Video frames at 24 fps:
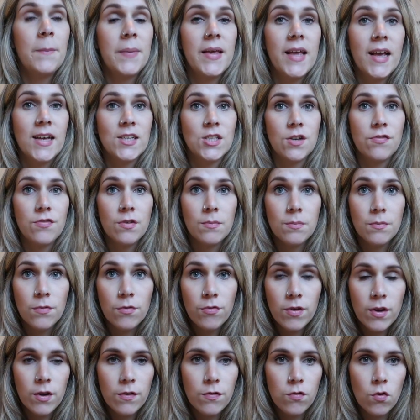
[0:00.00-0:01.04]
But yeah, so from
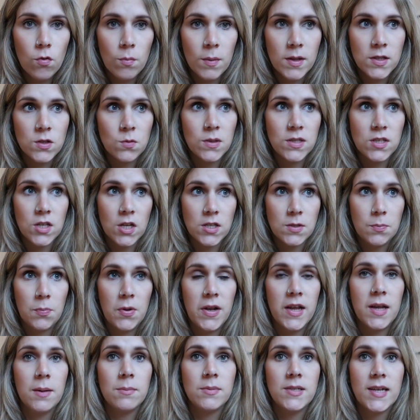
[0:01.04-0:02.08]
3 or 4 months, we started
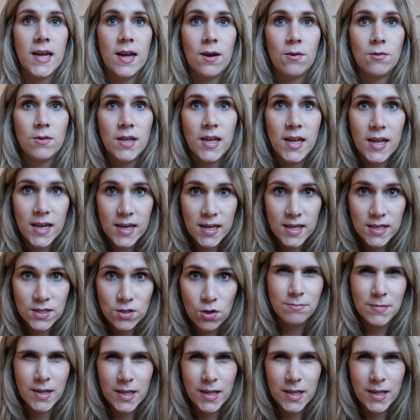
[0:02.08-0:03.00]
putting him down in his